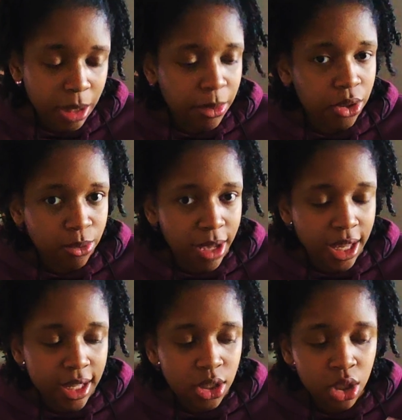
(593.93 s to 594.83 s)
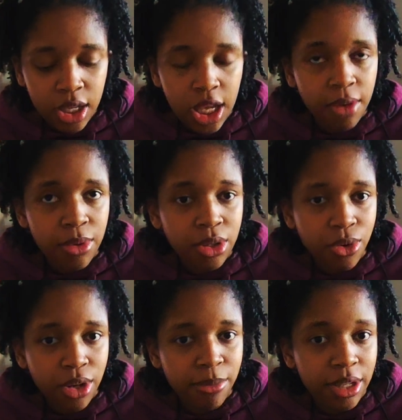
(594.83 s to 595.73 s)
up a new page. It was
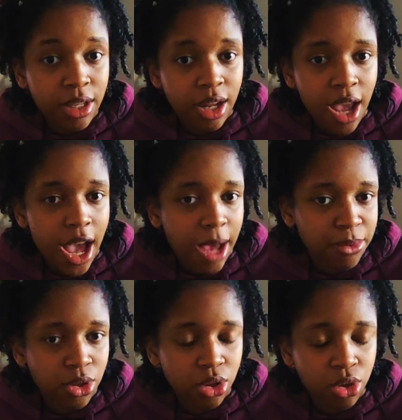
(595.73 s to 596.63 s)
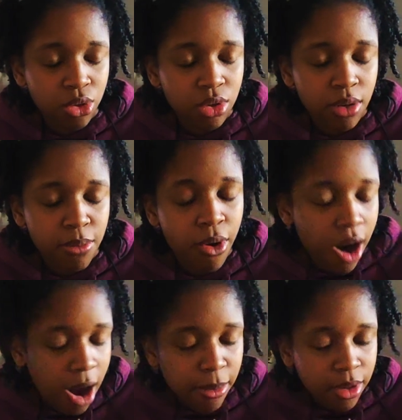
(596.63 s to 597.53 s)
going to be an absolute
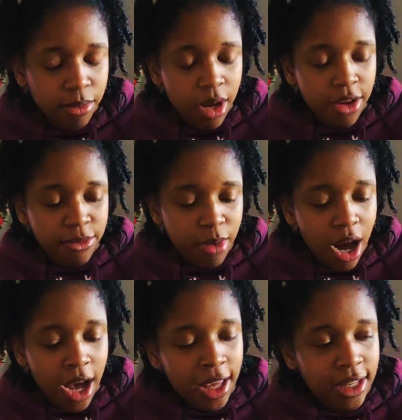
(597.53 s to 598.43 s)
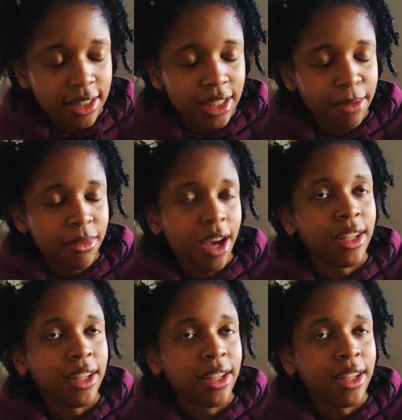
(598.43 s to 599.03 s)
problem of mine. I'm not